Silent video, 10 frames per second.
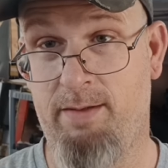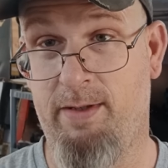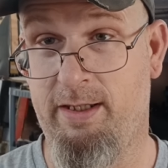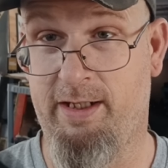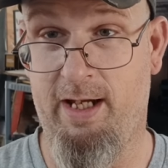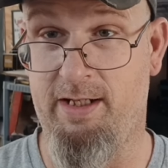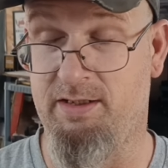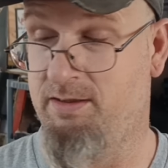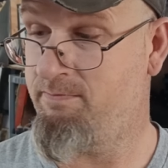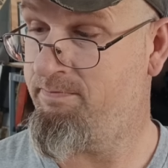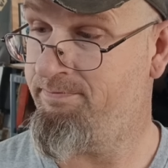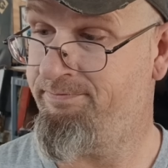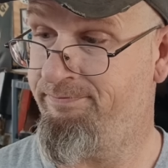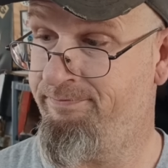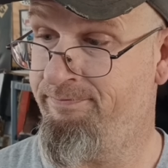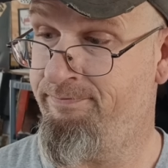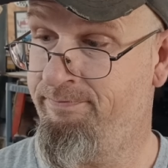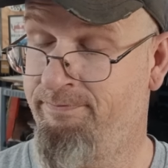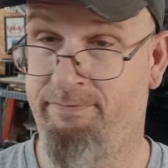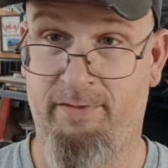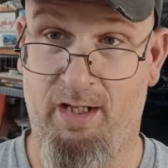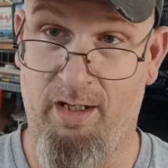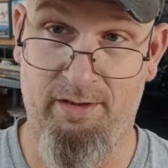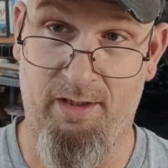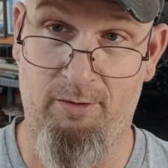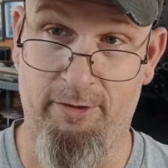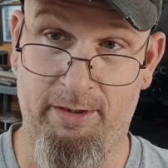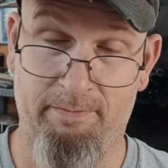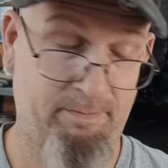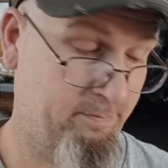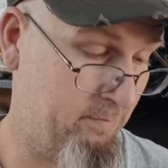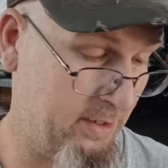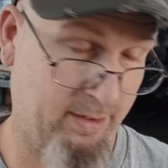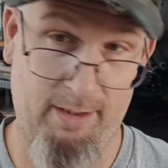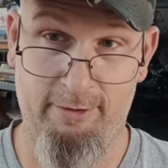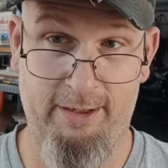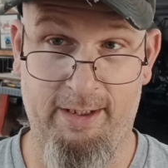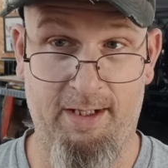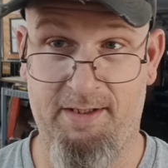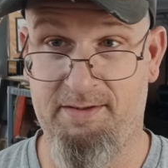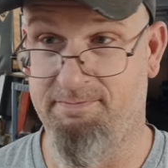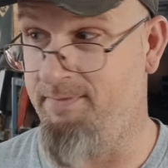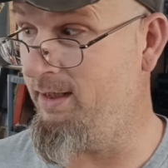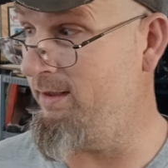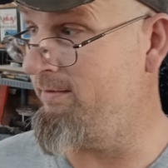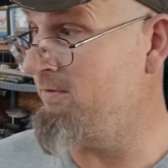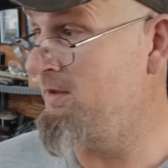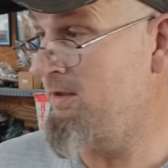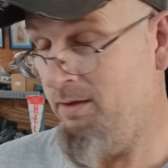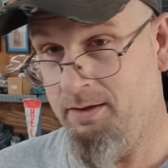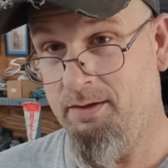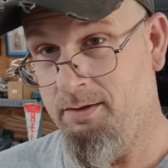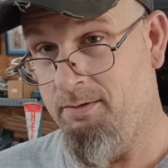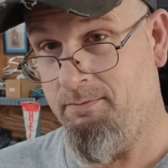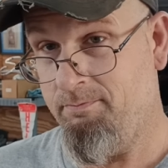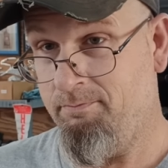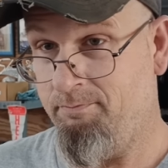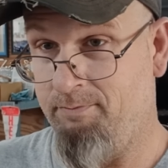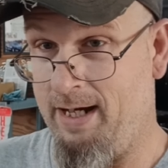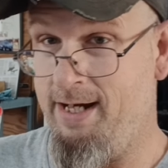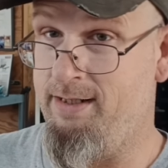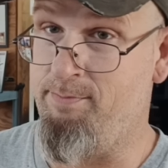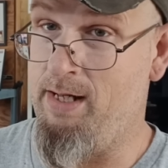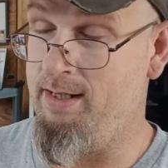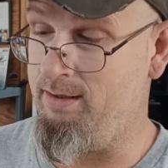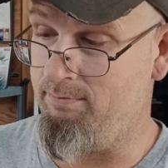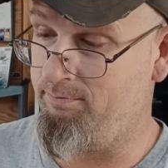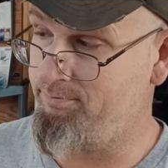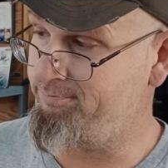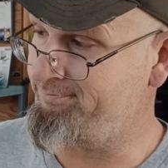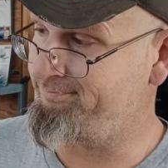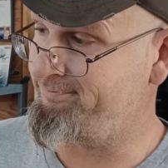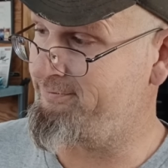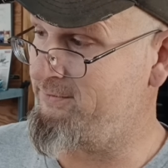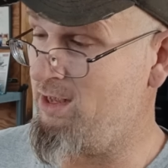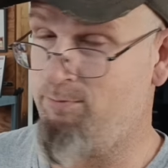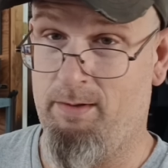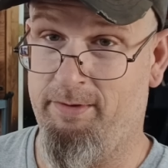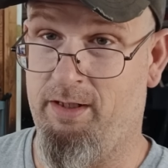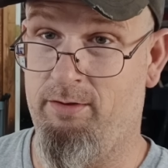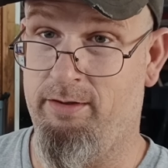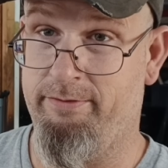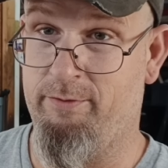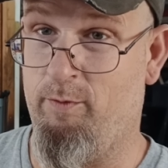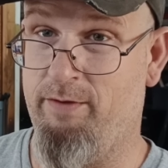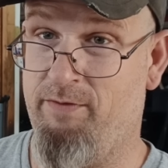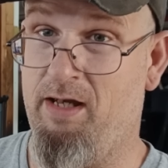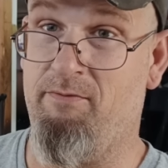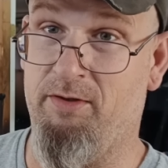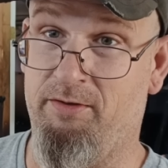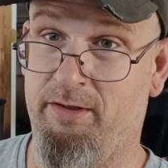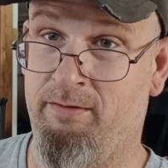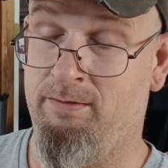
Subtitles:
may be the case, unloaded. But loaded, guys, meaning pad to paint, it's probably turning 2,500.